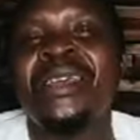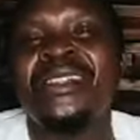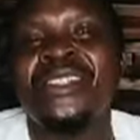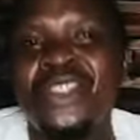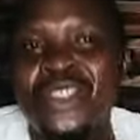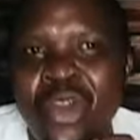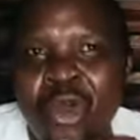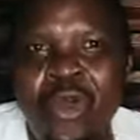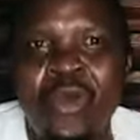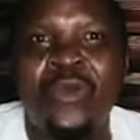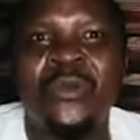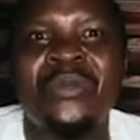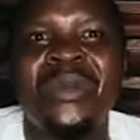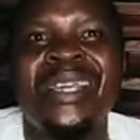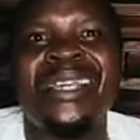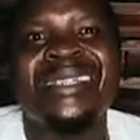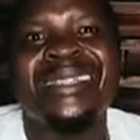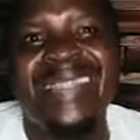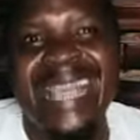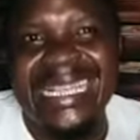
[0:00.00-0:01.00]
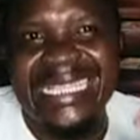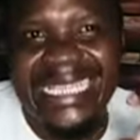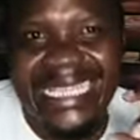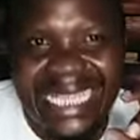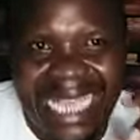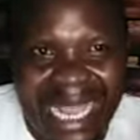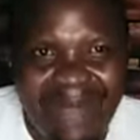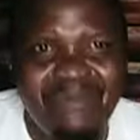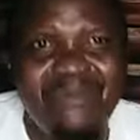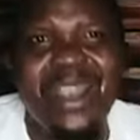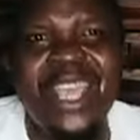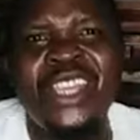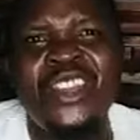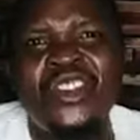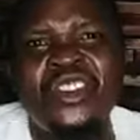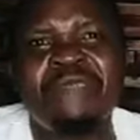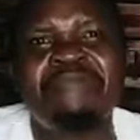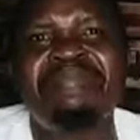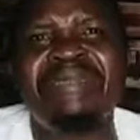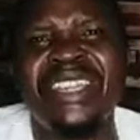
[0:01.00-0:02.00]
No. The same way
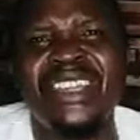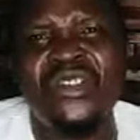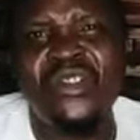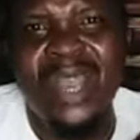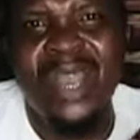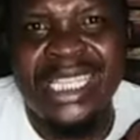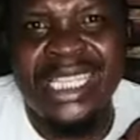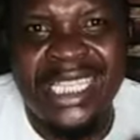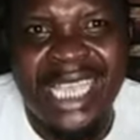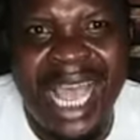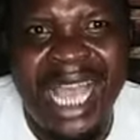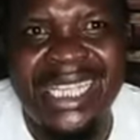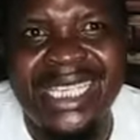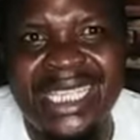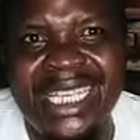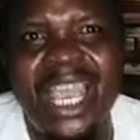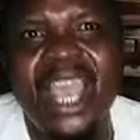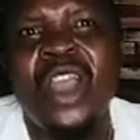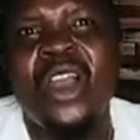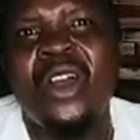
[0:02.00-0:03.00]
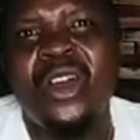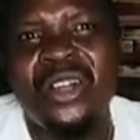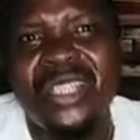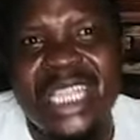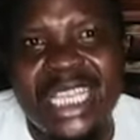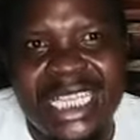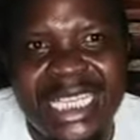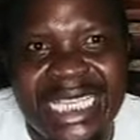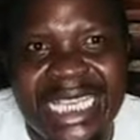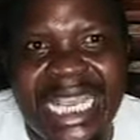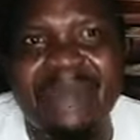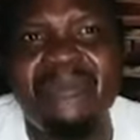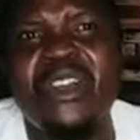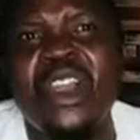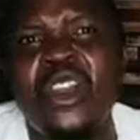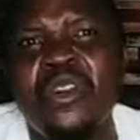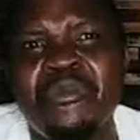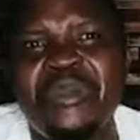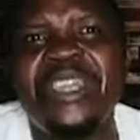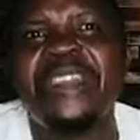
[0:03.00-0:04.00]
you'll be in your church or the same way
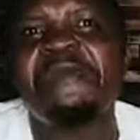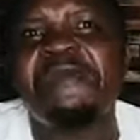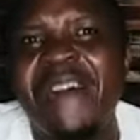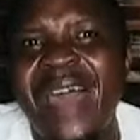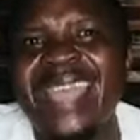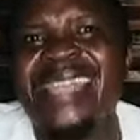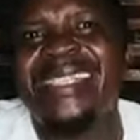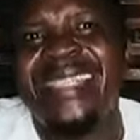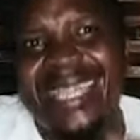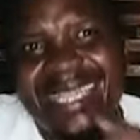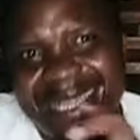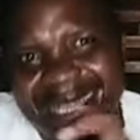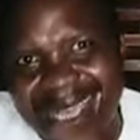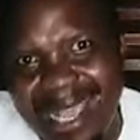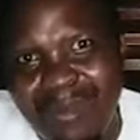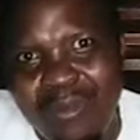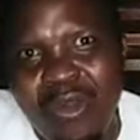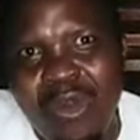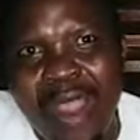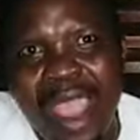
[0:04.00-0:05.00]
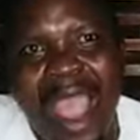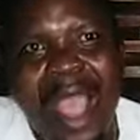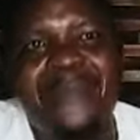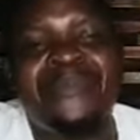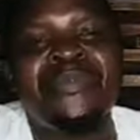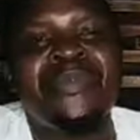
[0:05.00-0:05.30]
you'll be invited somewhere.